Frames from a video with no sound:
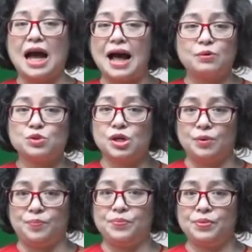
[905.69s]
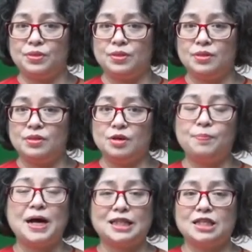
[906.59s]
out of the
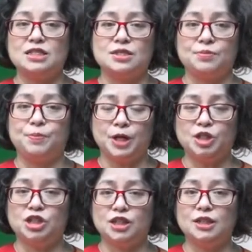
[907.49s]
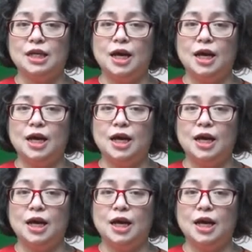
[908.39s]
participation